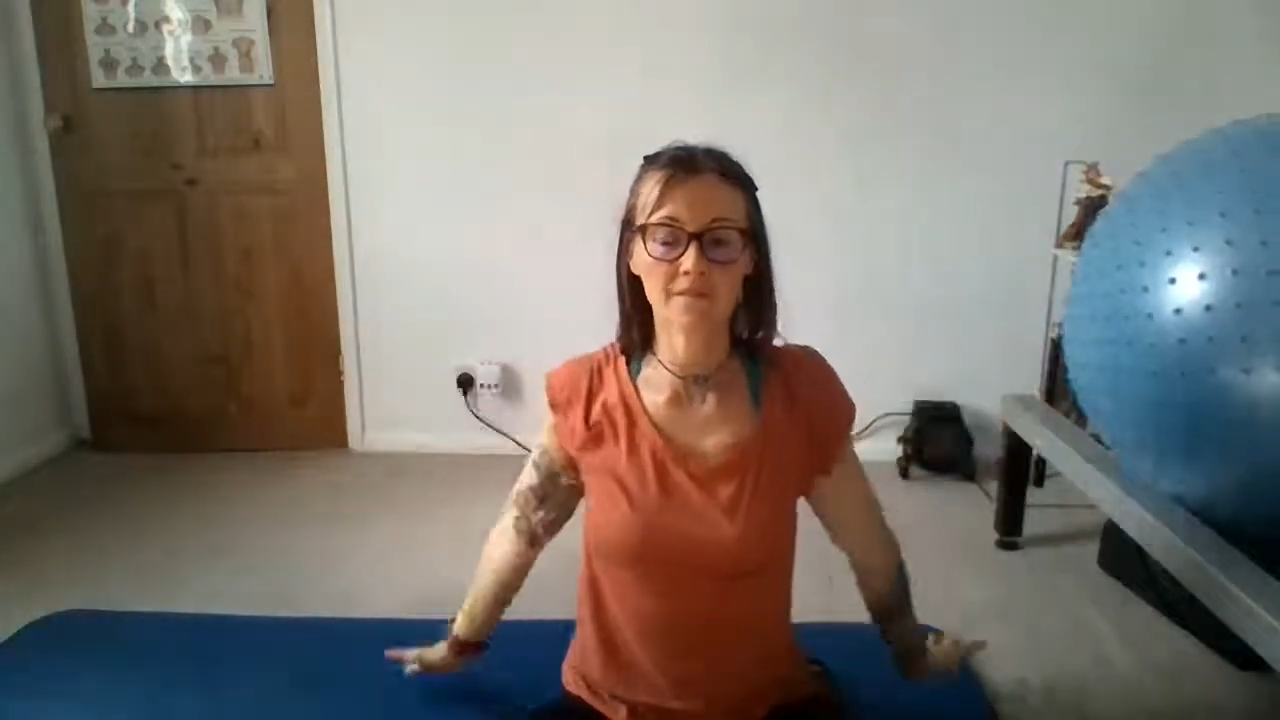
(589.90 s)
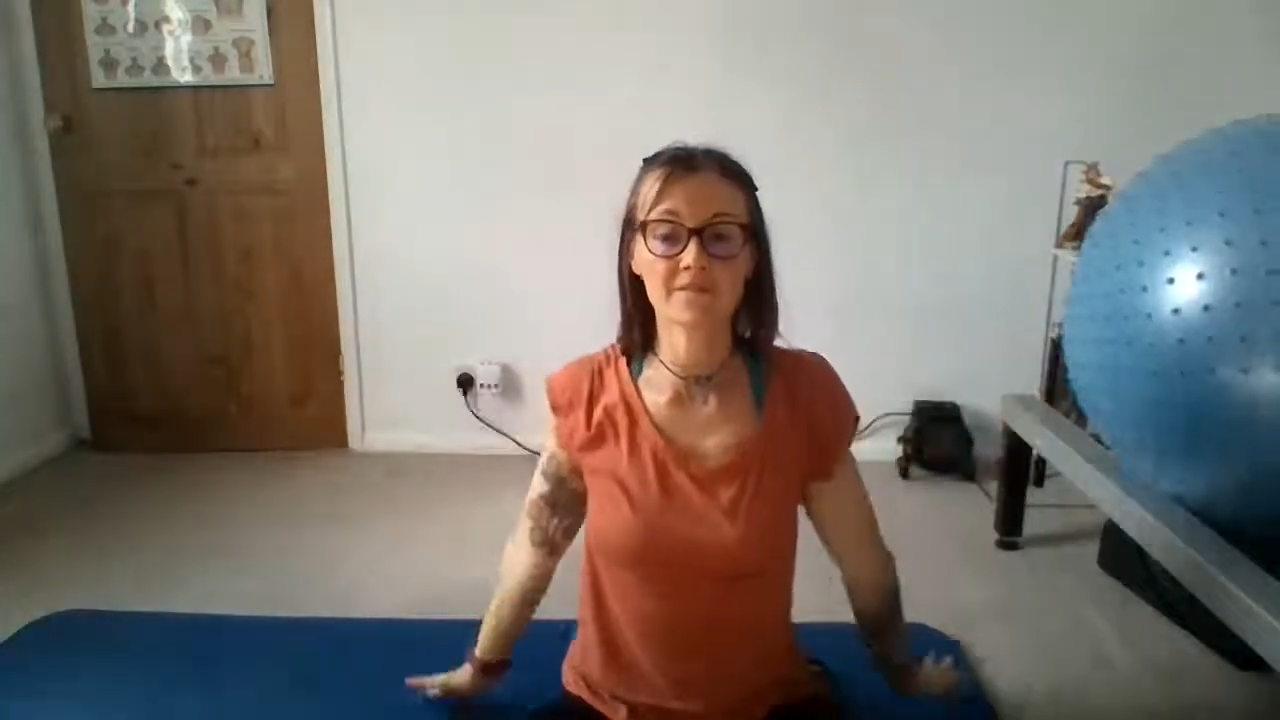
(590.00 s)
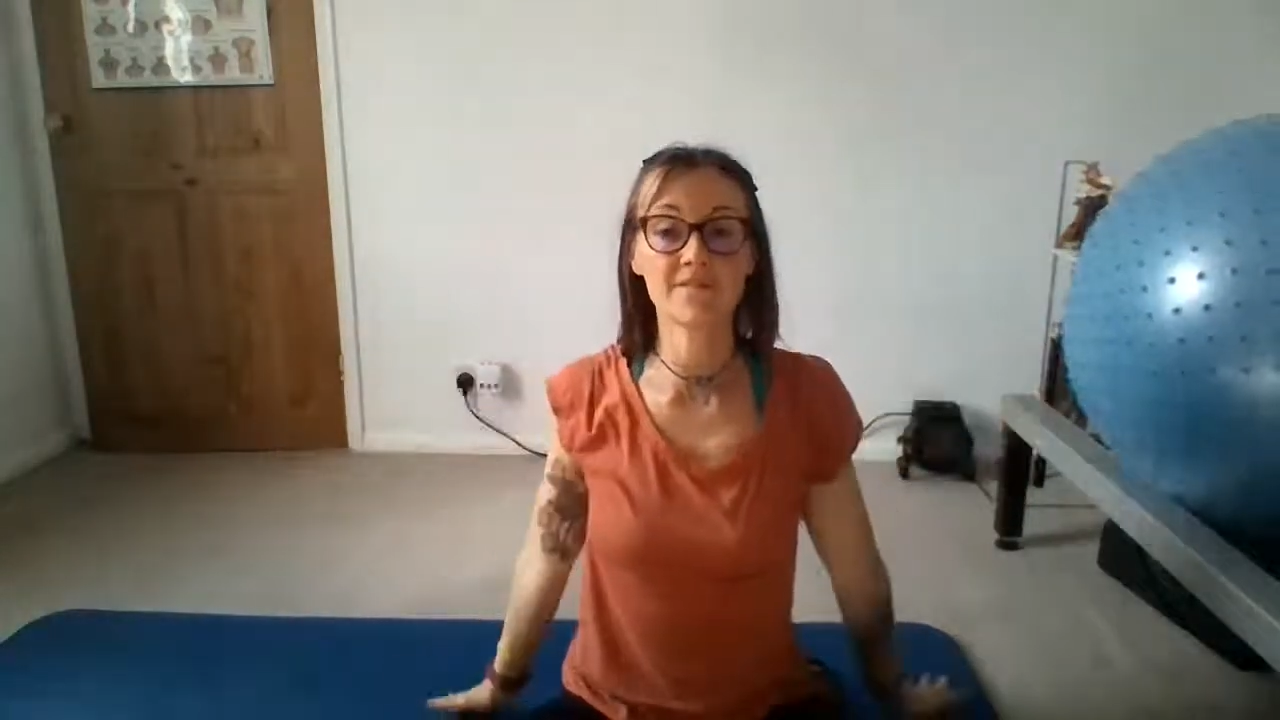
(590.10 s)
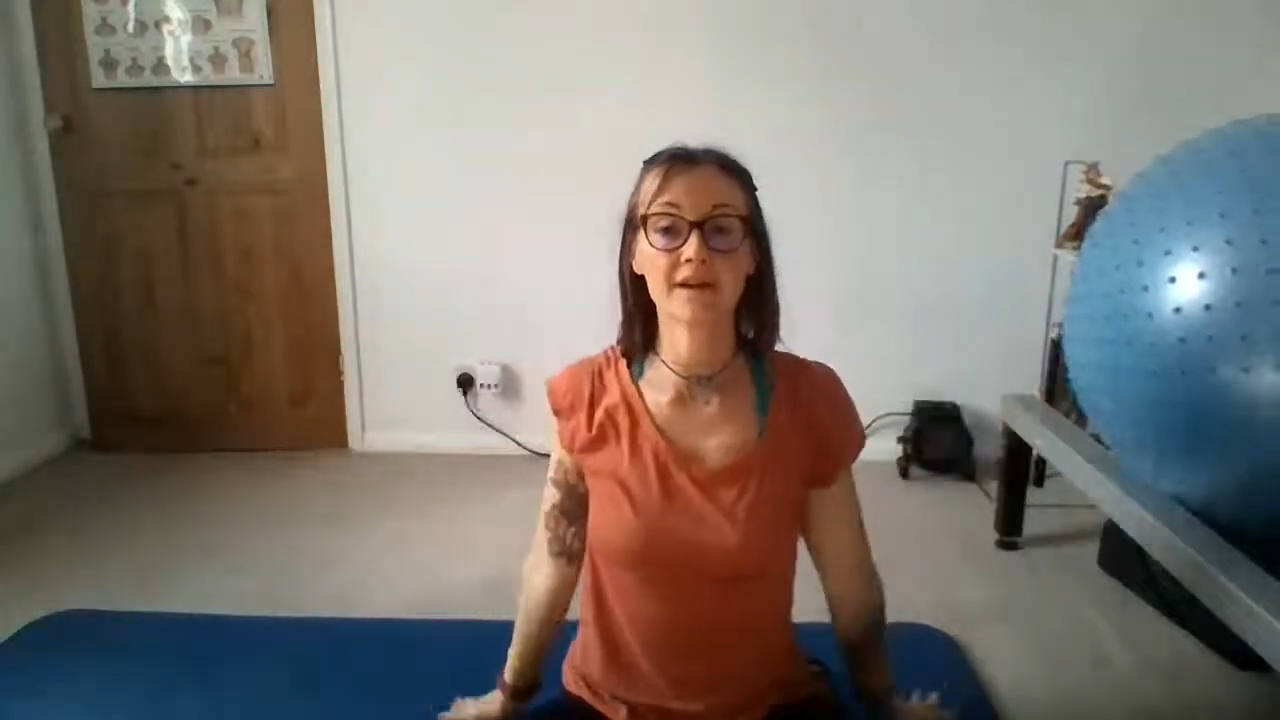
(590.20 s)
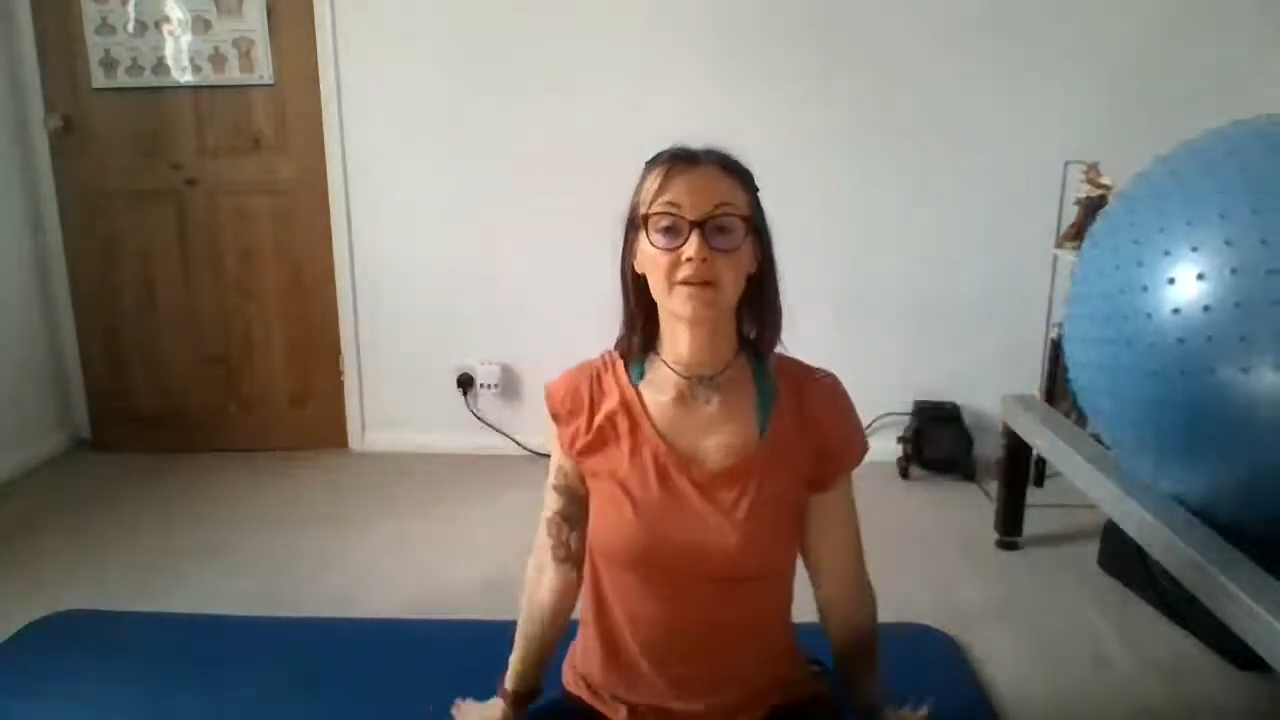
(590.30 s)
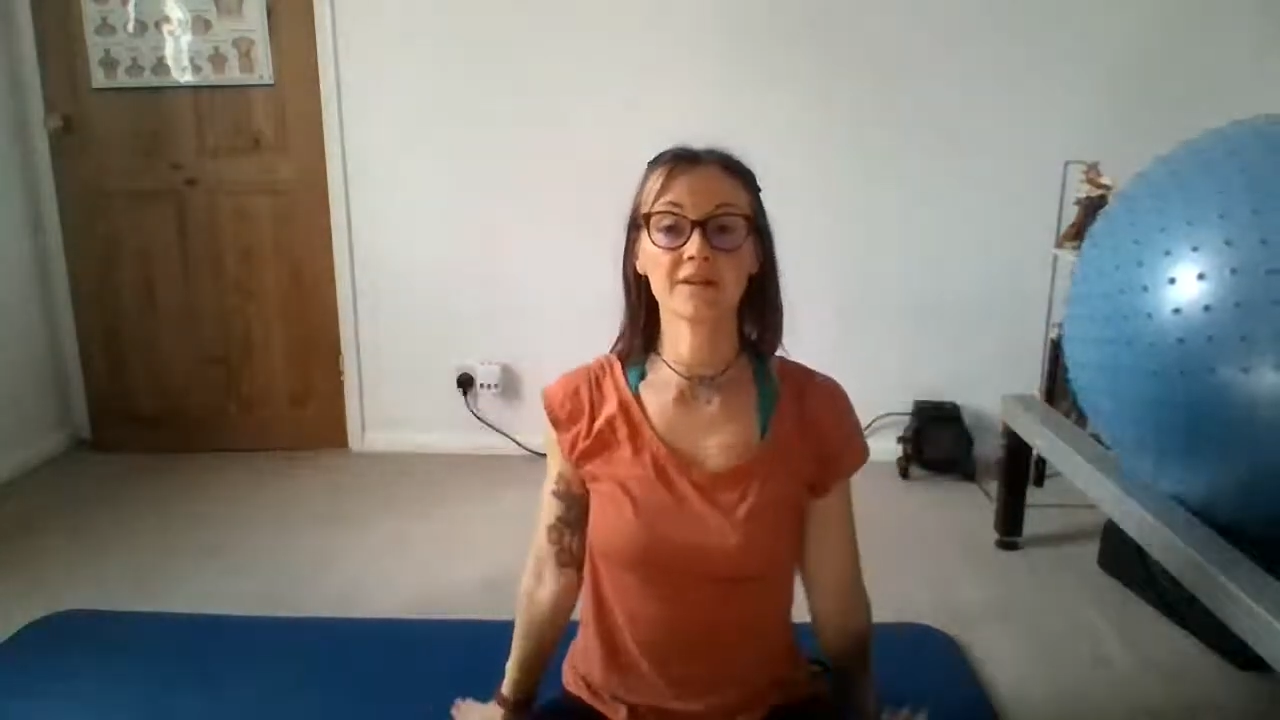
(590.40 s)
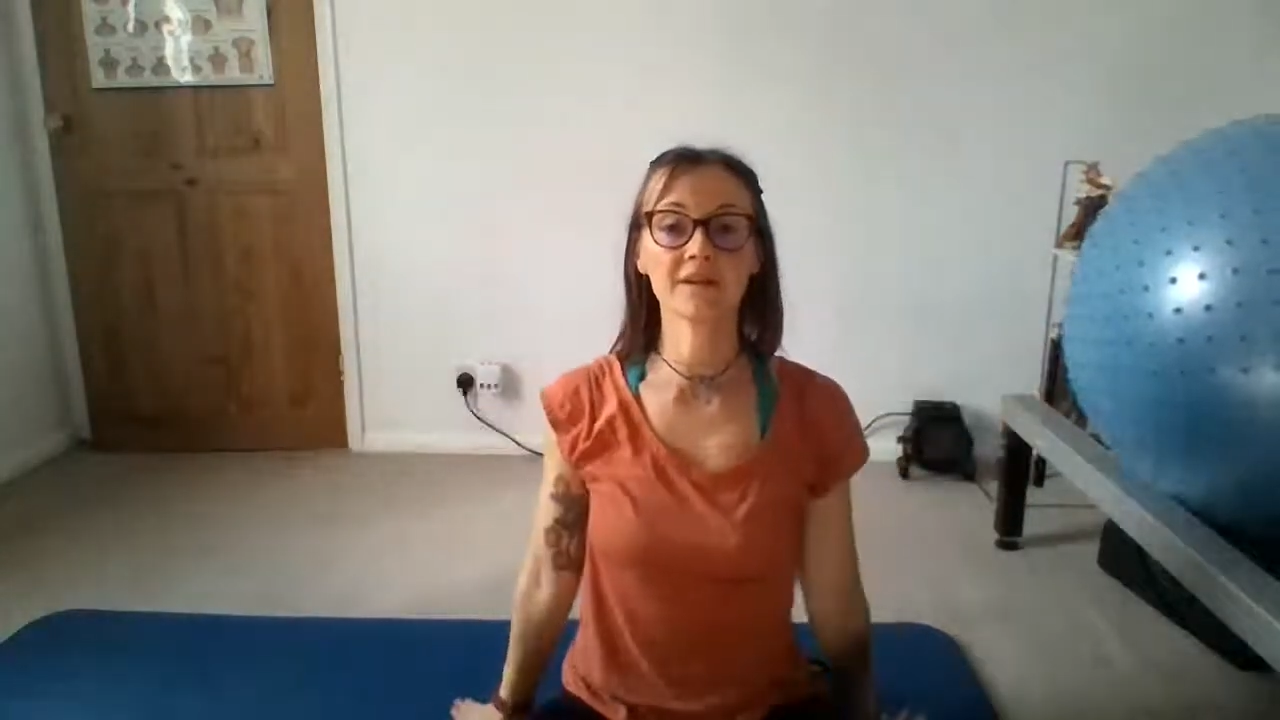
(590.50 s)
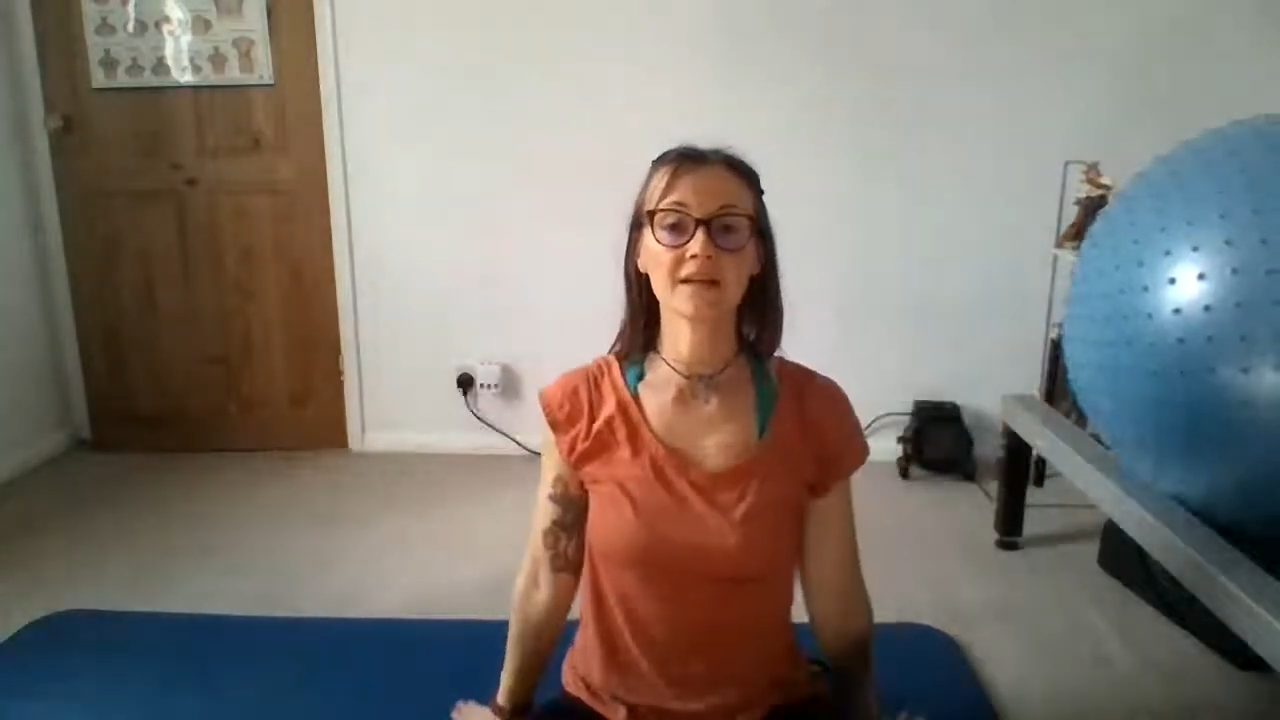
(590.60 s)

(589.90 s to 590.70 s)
Very